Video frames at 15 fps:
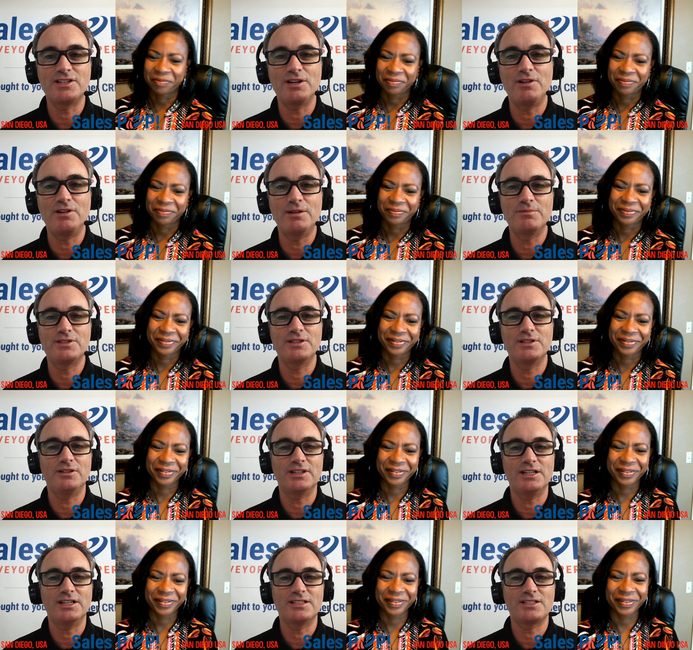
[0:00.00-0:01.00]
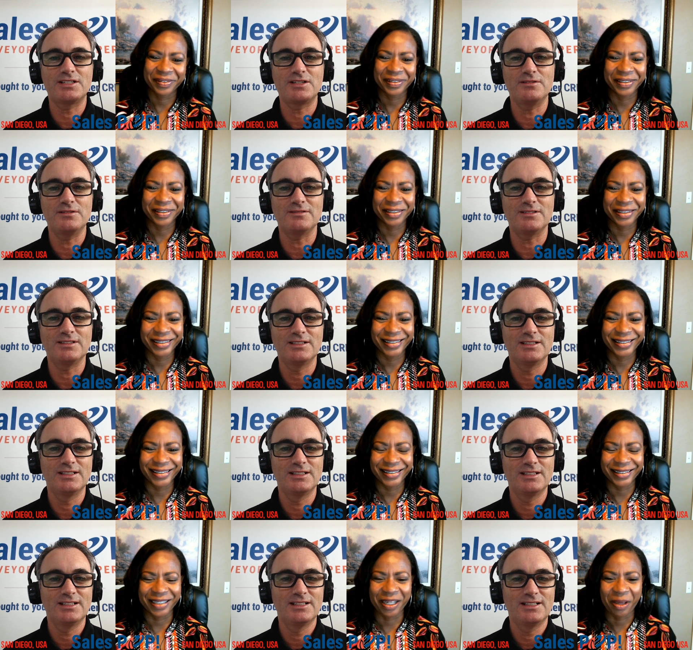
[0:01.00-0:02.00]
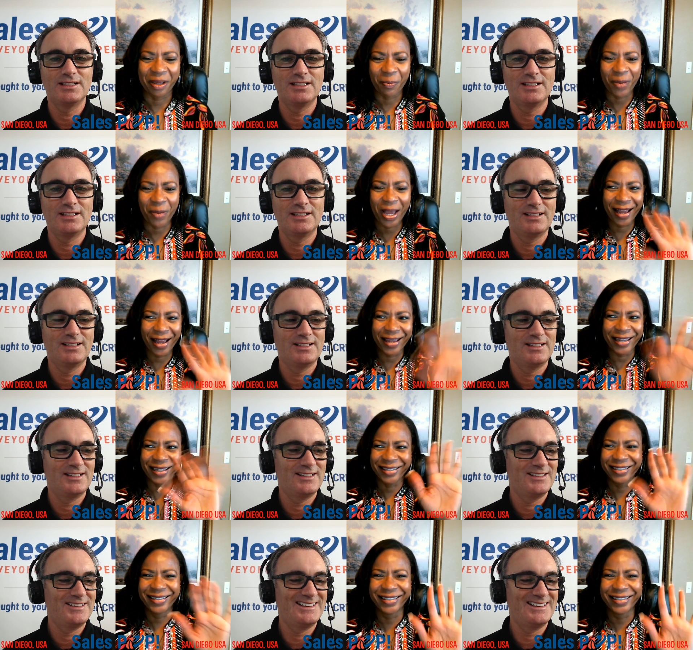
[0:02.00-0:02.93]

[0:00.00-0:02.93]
Speaker 1: CRM. See you all again soon.
Speaker 2: Bye.